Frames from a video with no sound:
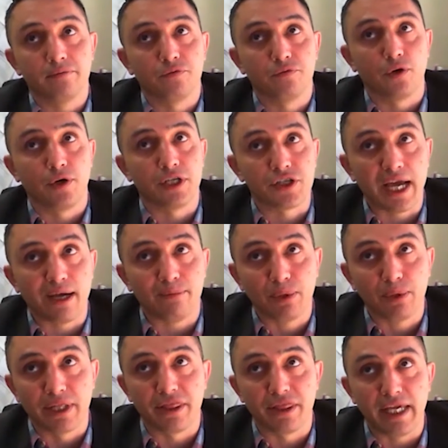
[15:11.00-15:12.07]
for
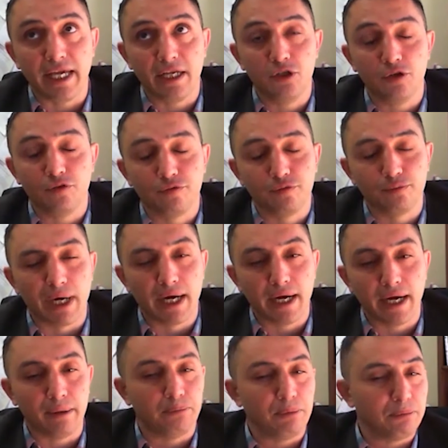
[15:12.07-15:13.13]
example, at the end of
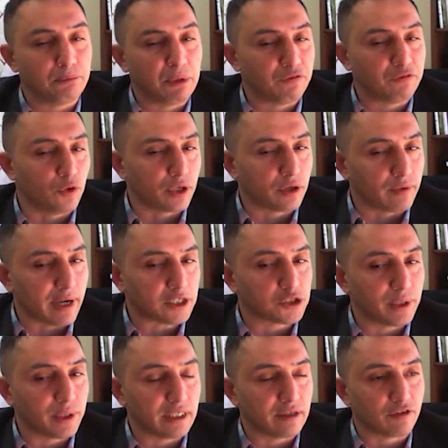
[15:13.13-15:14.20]
before
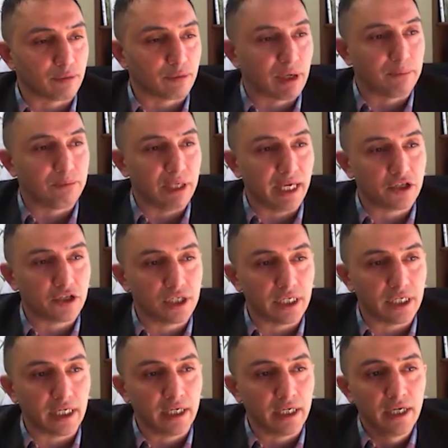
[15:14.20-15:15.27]
graduating from my
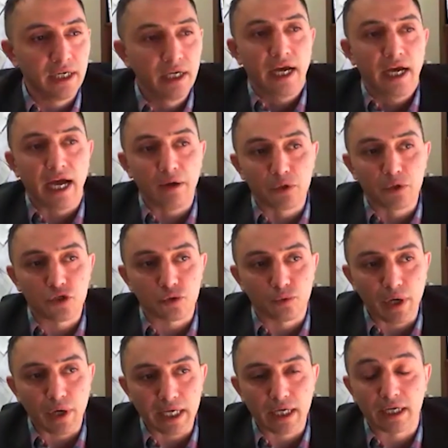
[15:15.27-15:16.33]
PhD, I was
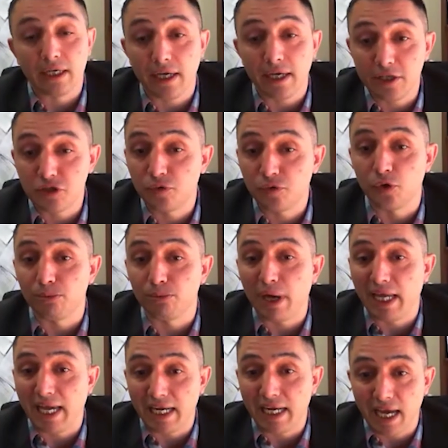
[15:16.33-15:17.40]
recognized for my
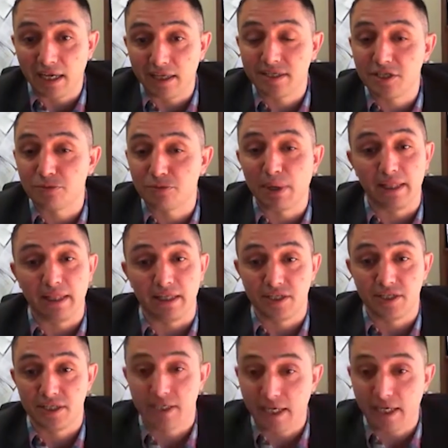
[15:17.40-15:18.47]
analysis by the
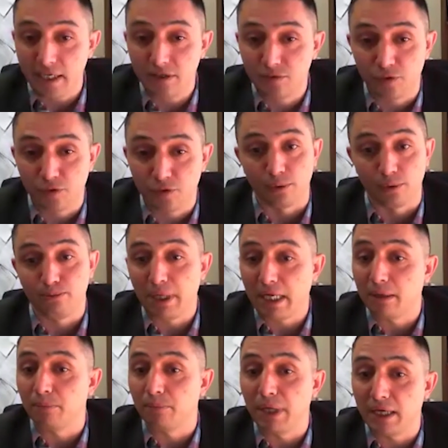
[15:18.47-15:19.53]
state for a
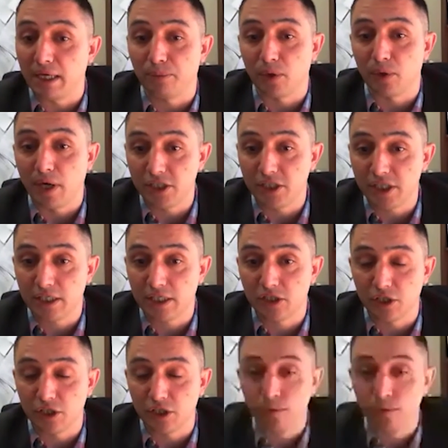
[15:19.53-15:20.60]
big project,
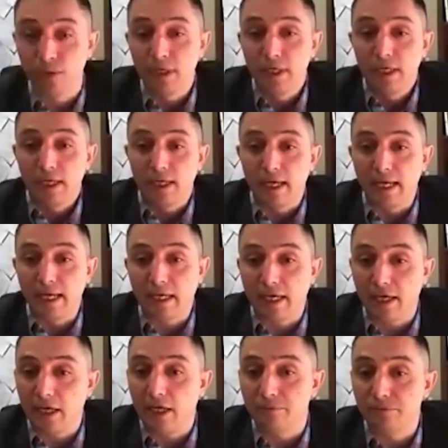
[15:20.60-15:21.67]
you know, like
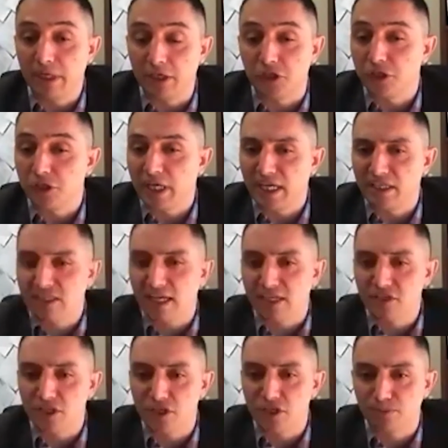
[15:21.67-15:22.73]
an Educate
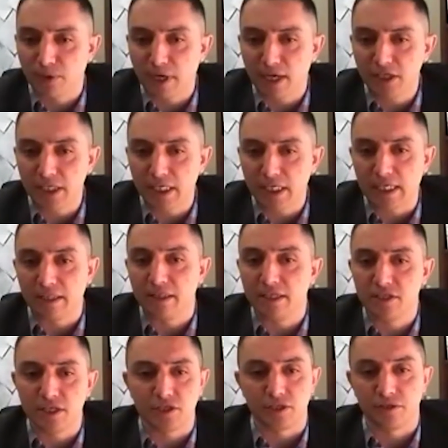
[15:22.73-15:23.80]
Texas project. And
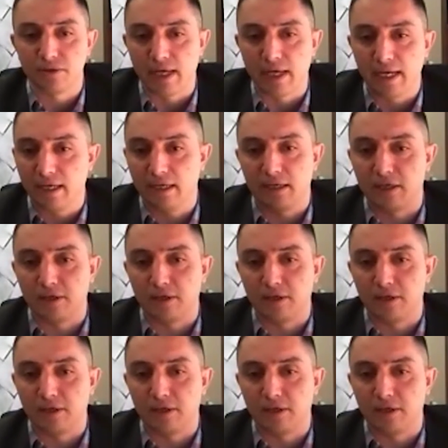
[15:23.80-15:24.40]
this is like